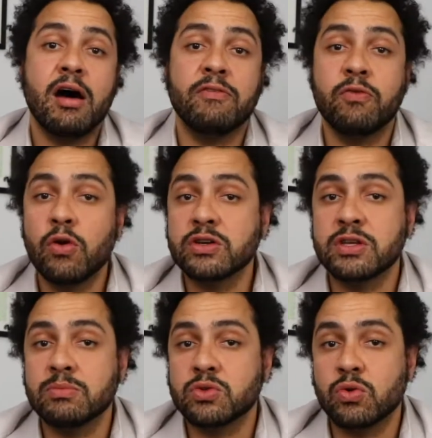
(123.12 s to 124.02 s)
for
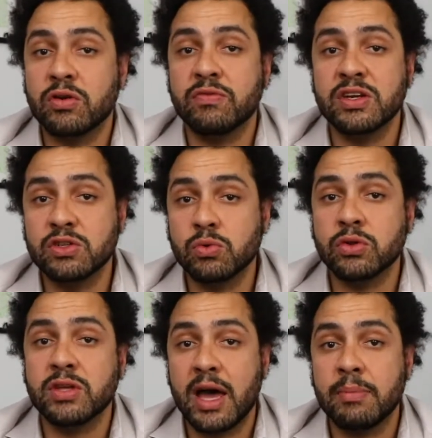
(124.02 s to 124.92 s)
some sort of visual
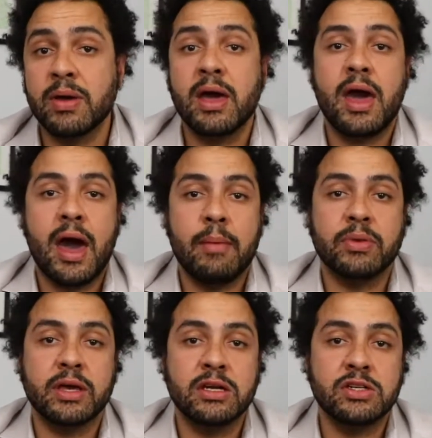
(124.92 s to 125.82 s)
type
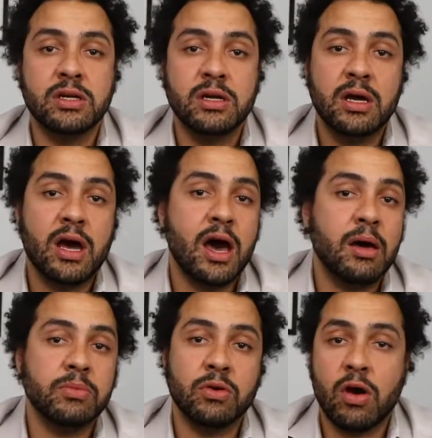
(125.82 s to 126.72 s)
application,
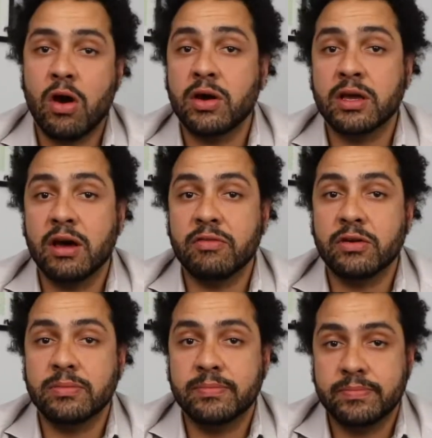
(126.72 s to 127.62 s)
you're already covered.
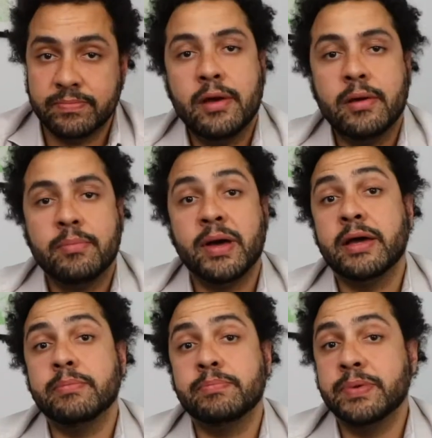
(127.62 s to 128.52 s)

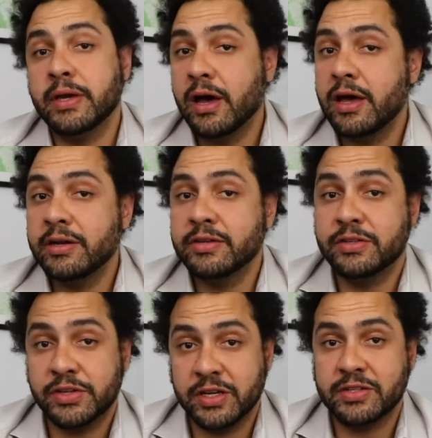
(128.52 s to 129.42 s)
But beyond
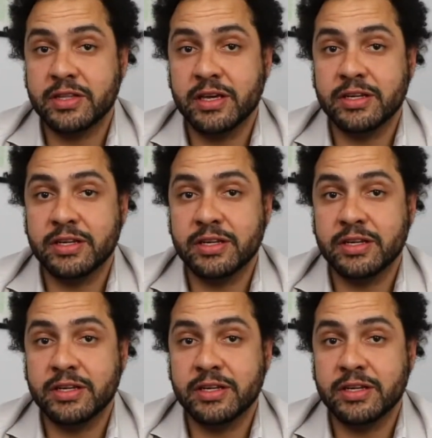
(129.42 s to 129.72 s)
just the